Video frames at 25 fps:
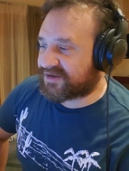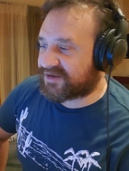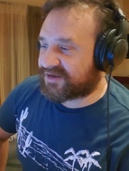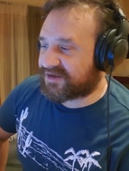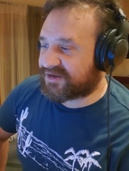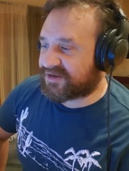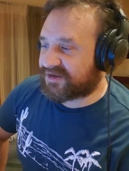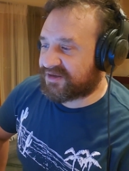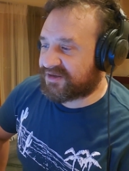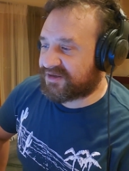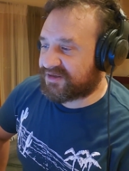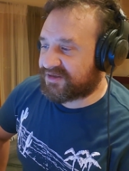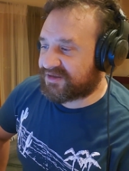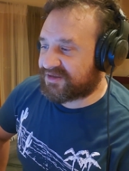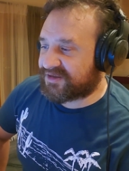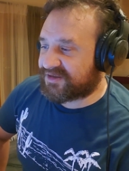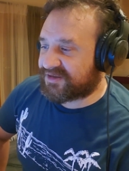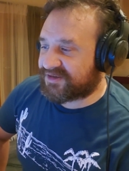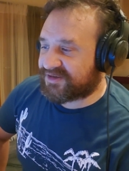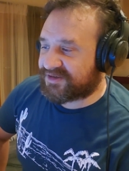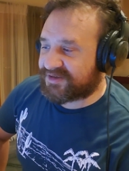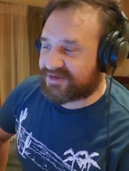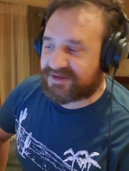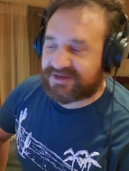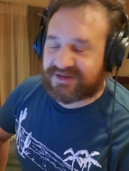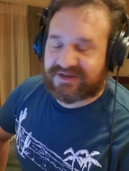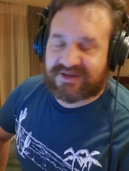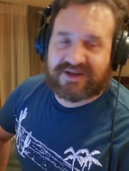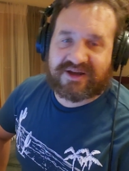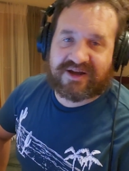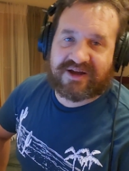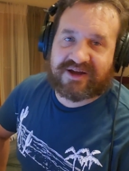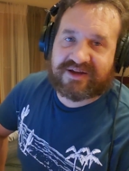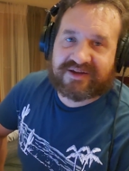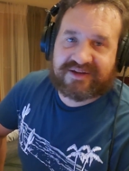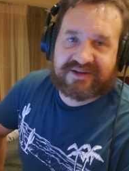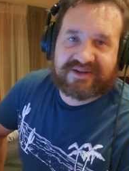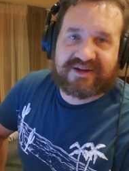he,
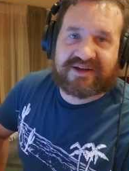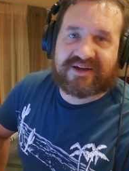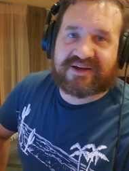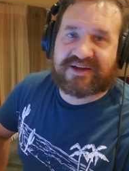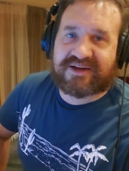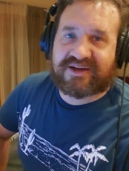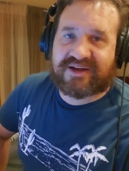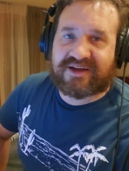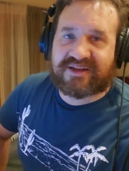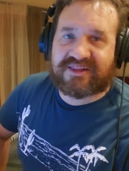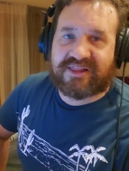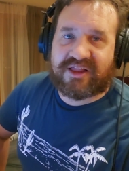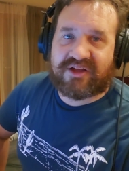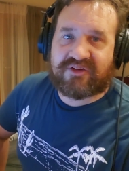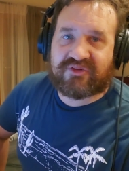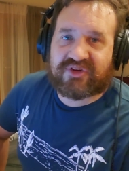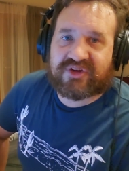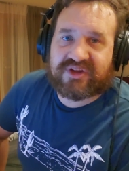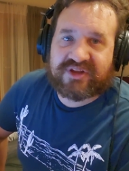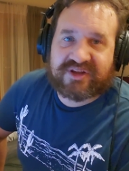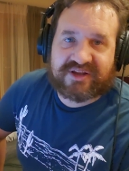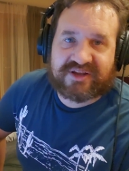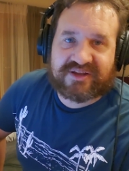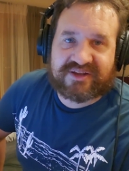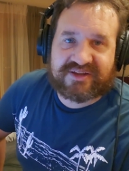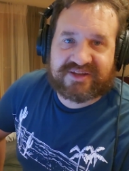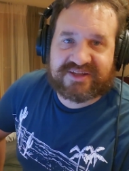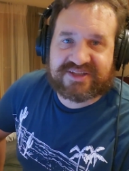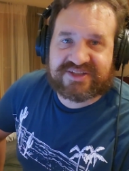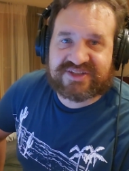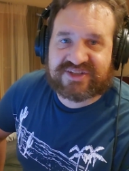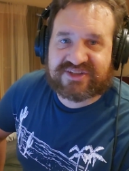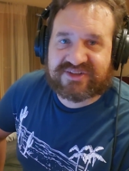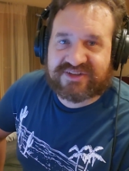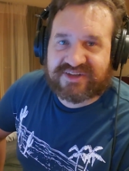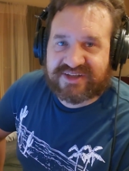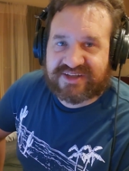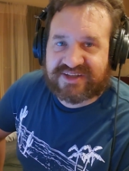I love it.
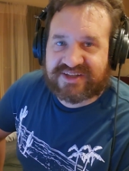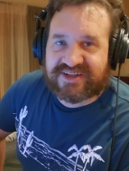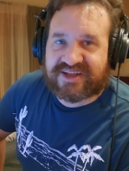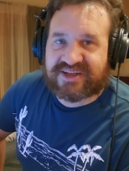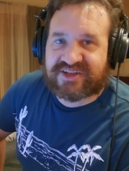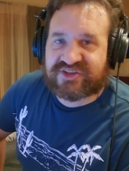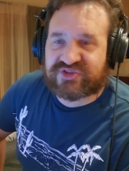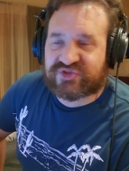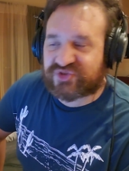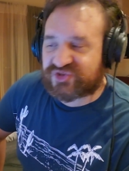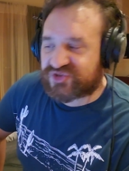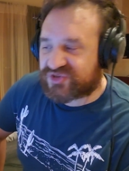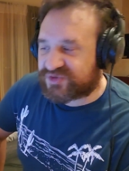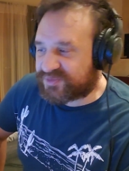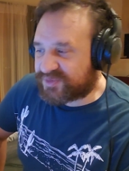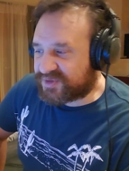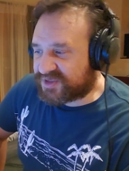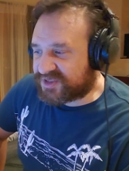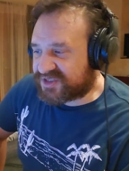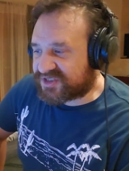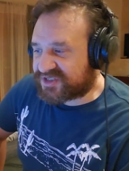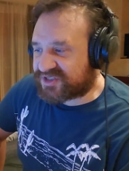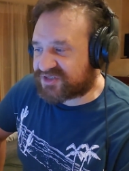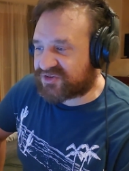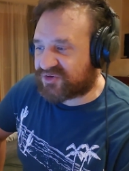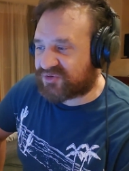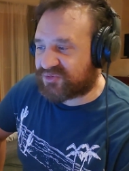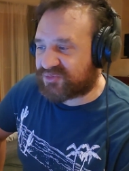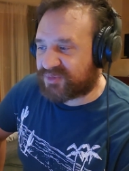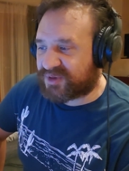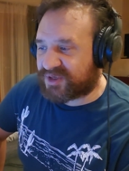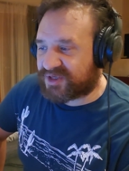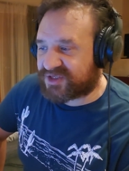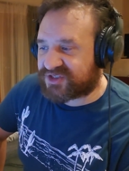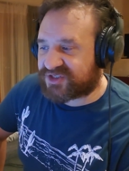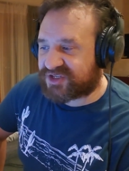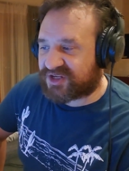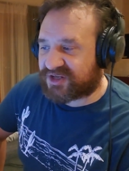It interests me so
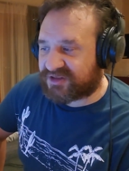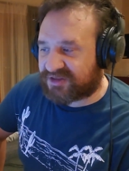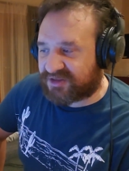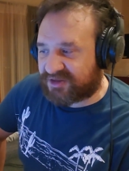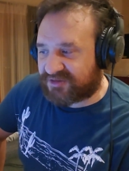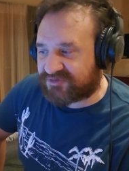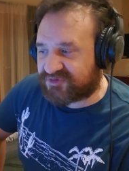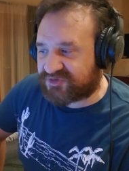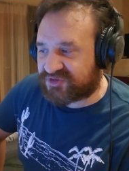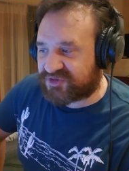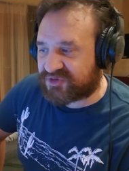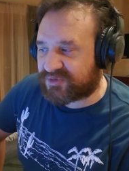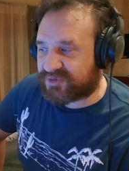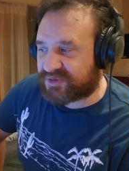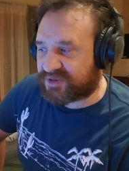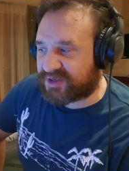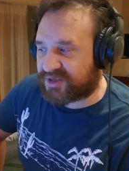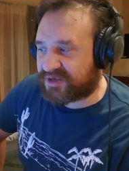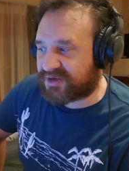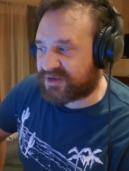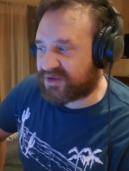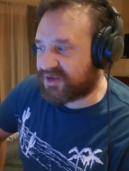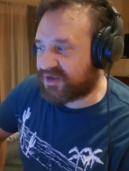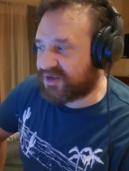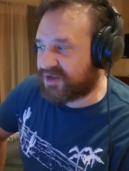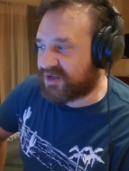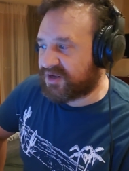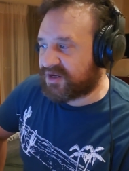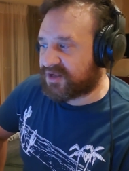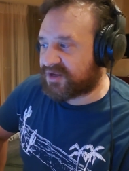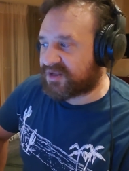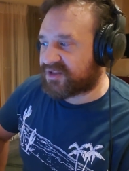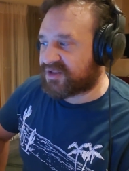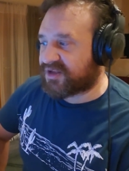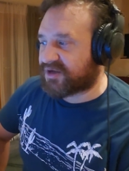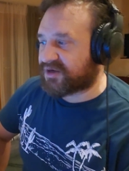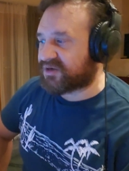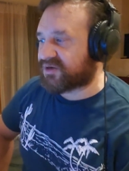much, and I love doing it.
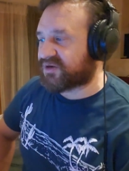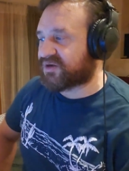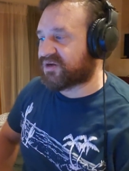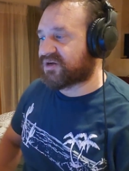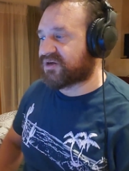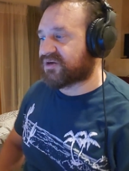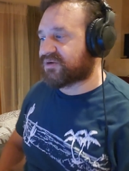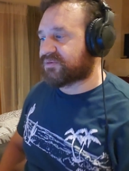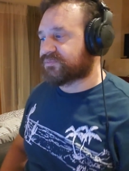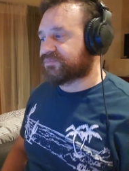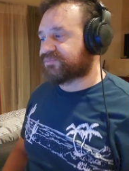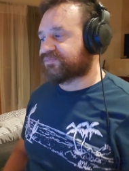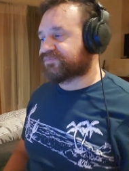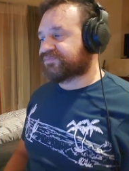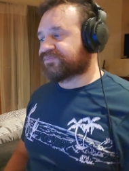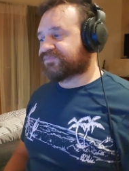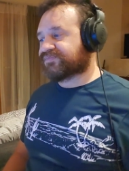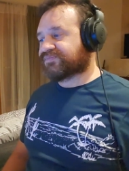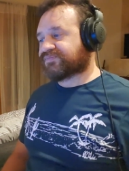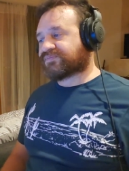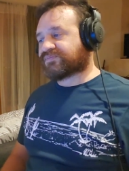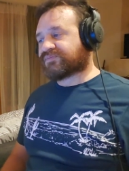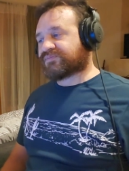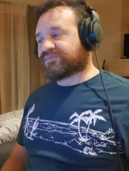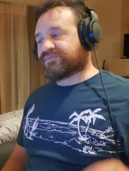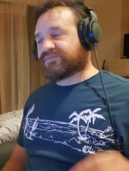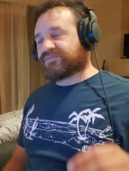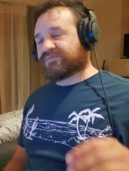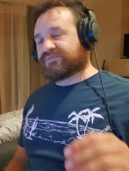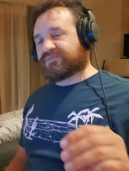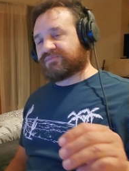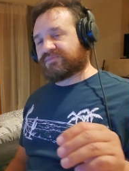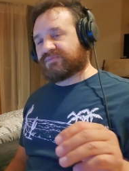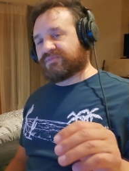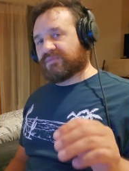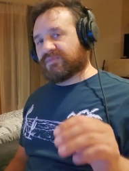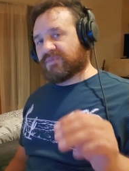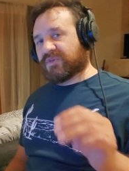Yeah.
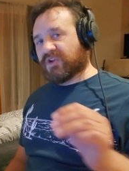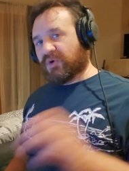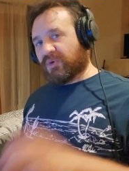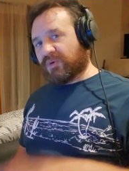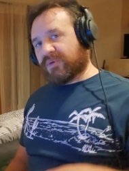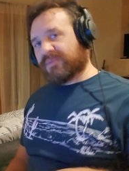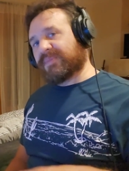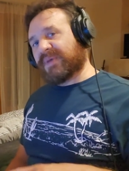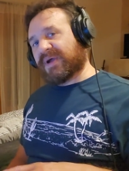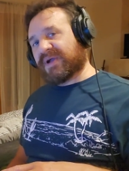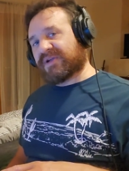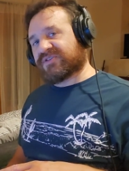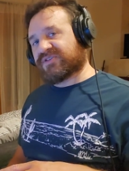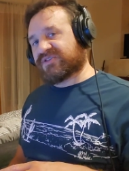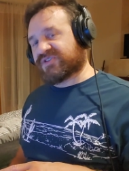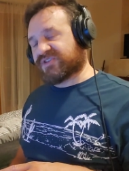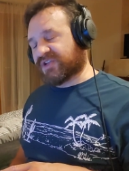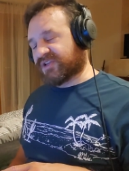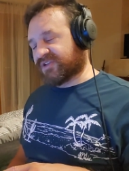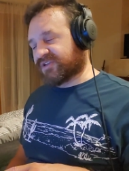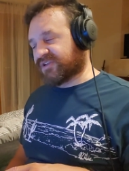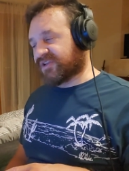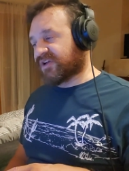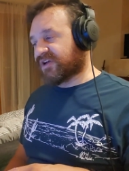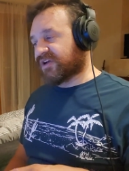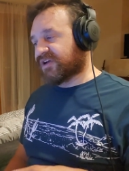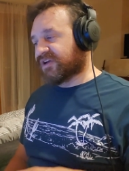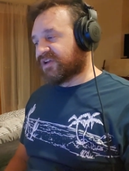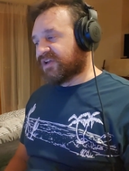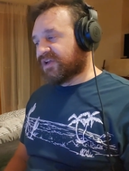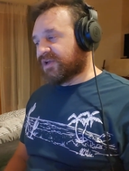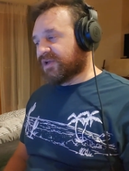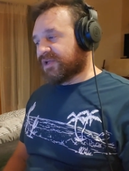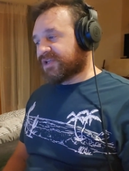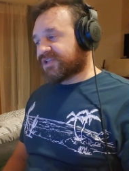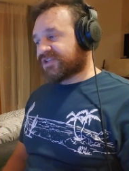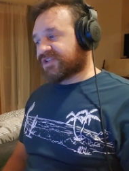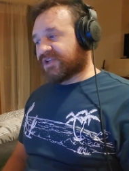Going back to Sanda,
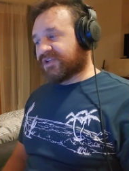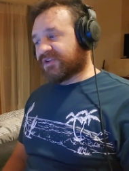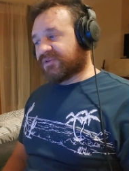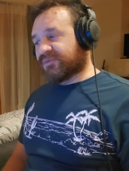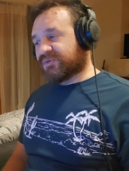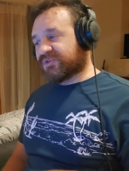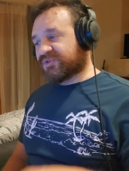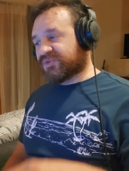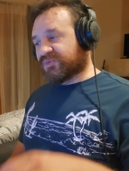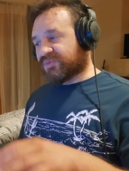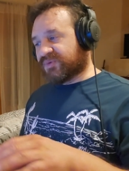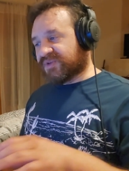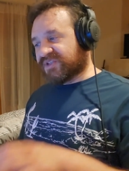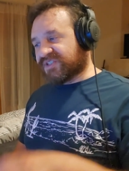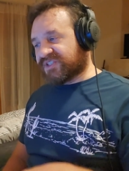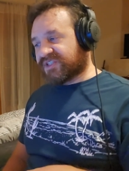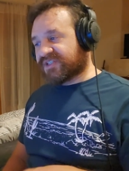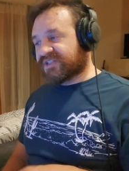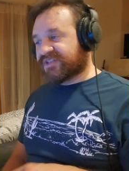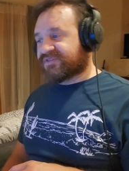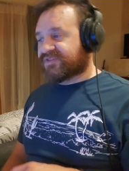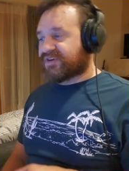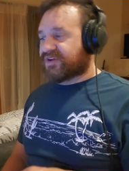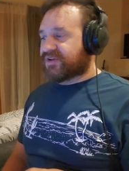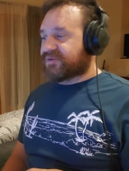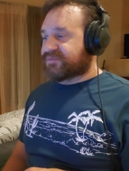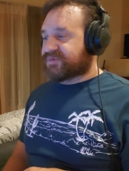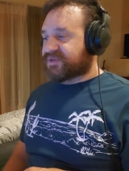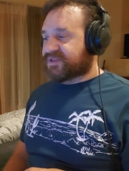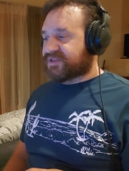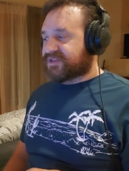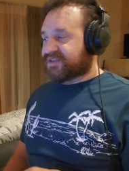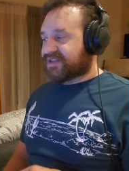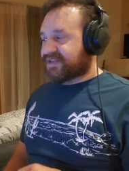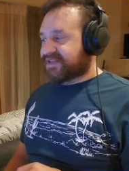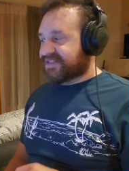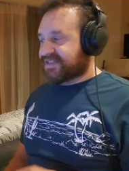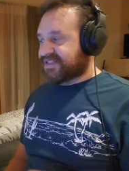Sanda was originally developed
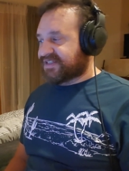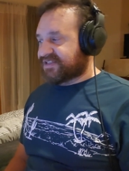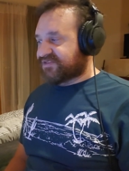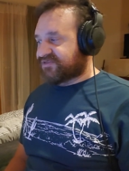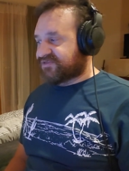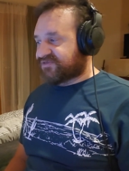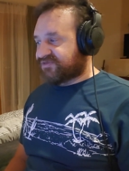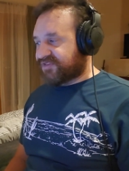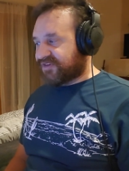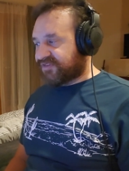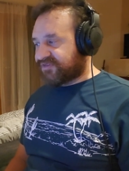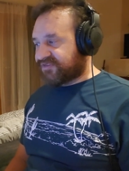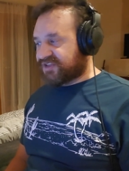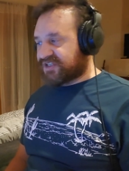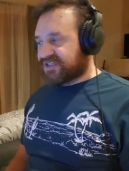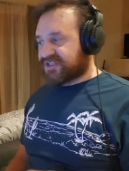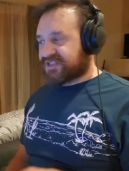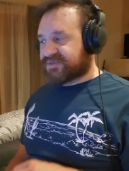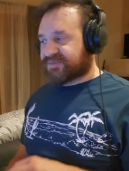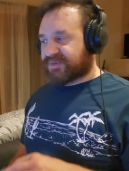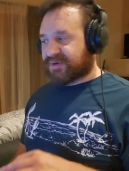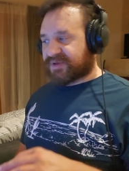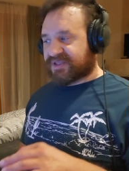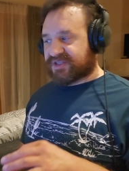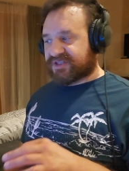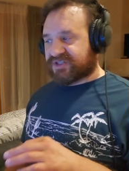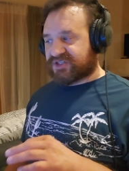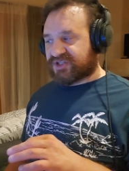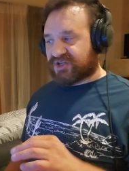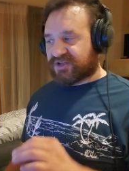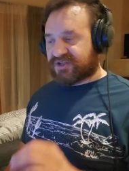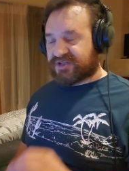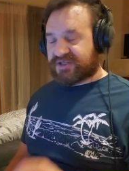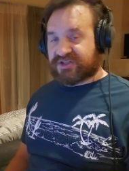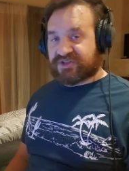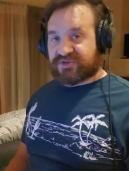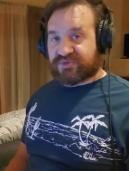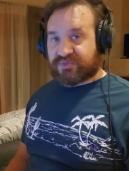in the 1950s by the
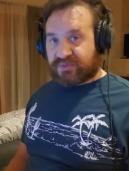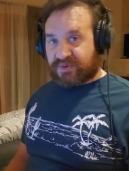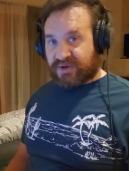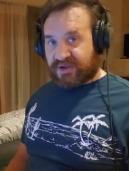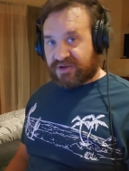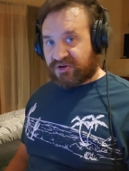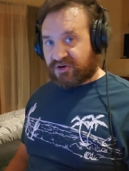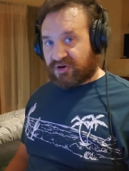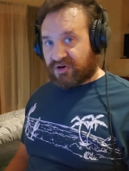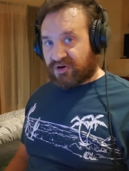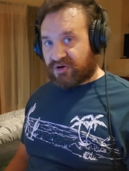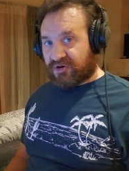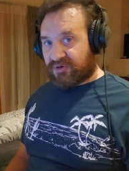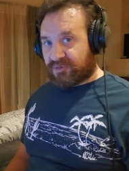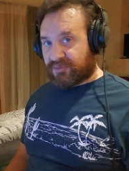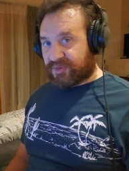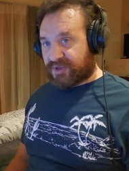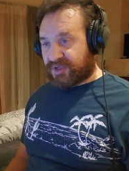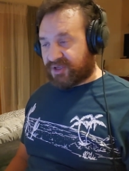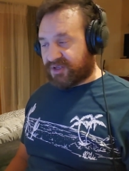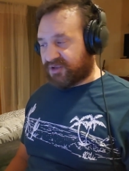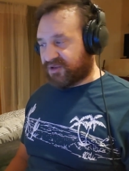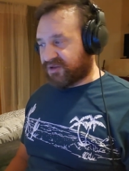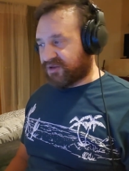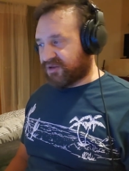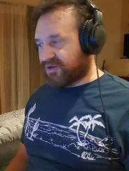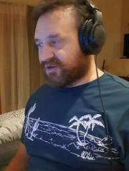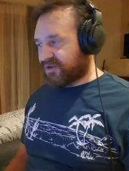Chinese Red Army,